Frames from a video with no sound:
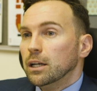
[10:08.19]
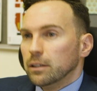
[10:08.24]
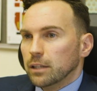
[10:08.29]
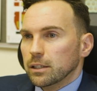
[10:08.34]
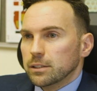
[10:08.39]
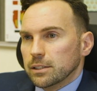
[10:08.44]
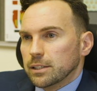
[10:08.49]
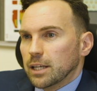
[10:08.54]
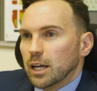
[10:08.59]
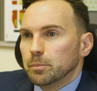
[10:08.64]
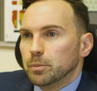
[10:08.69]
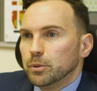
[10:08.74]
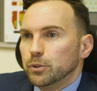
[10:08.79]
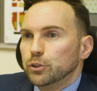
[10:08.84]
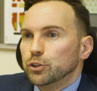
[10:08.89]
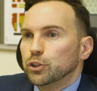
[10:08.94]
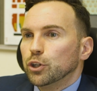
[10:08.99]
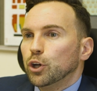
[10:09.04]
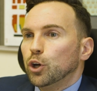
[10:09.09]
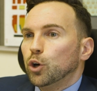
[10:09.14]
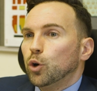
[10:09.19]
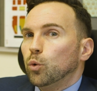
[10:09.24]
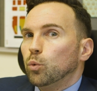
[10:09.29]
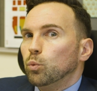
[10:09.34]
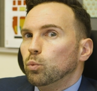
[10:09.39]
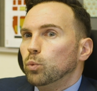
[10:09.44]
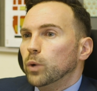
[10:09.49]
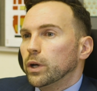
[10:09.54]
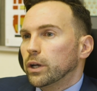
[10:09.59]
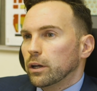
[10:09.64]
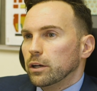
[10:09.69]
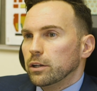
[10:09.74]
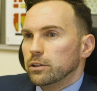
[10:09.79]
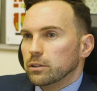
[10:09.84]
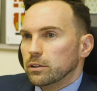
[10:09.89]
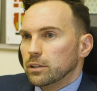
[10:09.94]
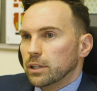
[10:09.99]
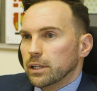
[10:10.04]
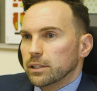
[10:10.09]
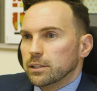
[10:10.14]
this has happened, we're going to
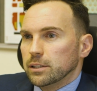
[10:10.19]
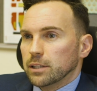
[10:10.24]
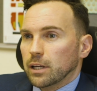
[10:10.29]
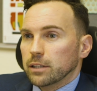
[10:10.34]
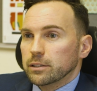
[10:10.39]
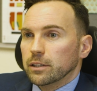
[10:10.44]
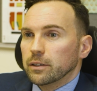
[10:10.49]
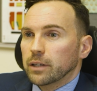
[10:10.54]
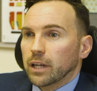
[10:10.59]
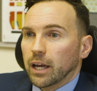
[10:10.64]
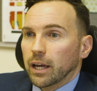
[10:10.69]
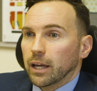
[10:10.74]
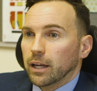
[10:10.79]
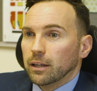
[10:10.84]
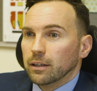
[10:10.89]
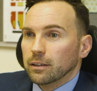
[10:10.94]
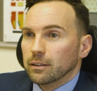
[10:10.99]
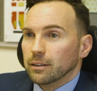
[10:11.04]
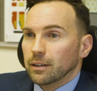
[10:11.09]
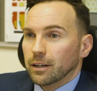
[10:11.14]
do this, is that okay?